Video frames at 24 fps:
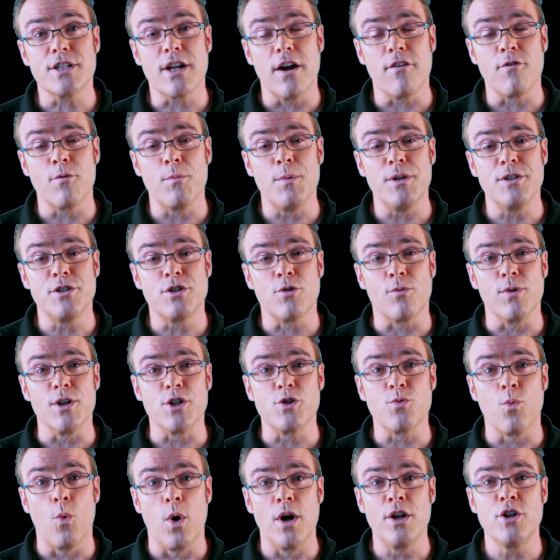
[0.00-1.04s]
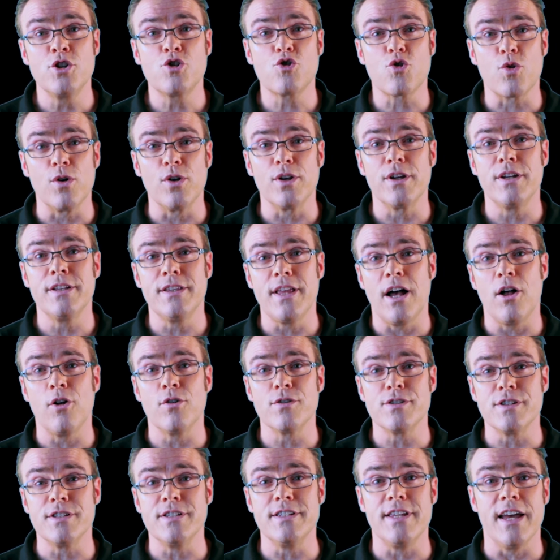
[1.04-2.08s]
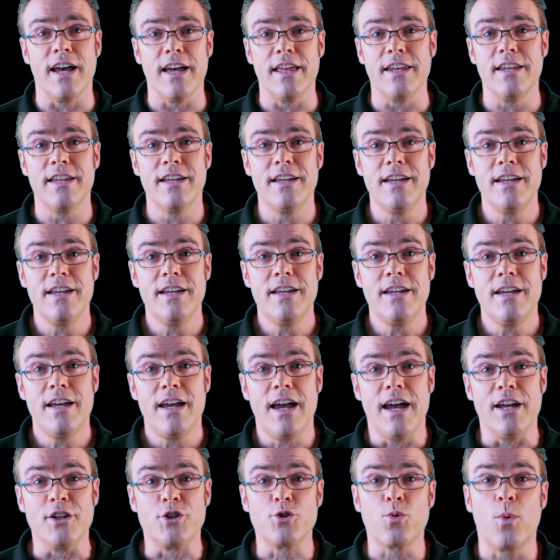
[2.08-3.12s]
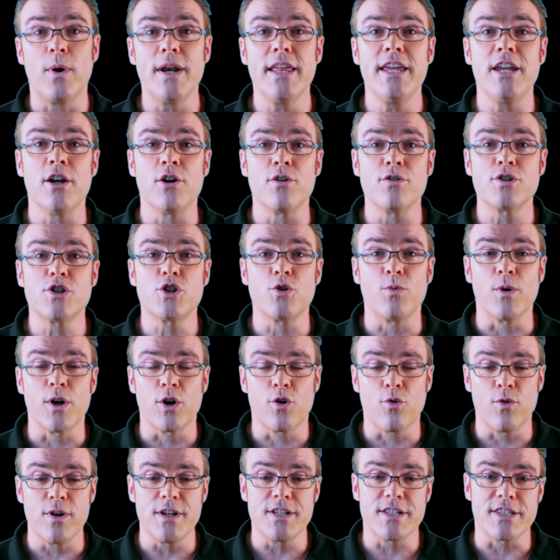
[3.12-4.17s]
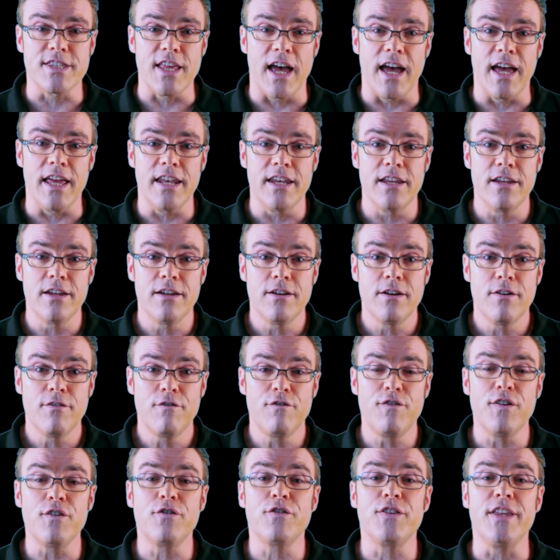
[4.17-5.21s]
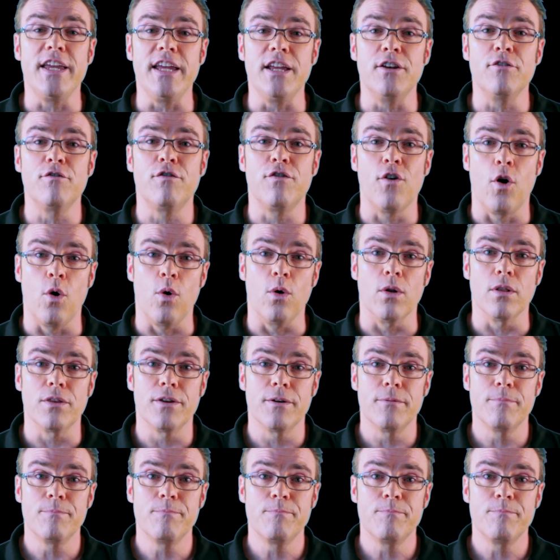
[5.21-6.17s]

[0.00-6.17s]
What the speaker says: government to reach $1 trillion in debt, and 20 years to increase that 15-fold.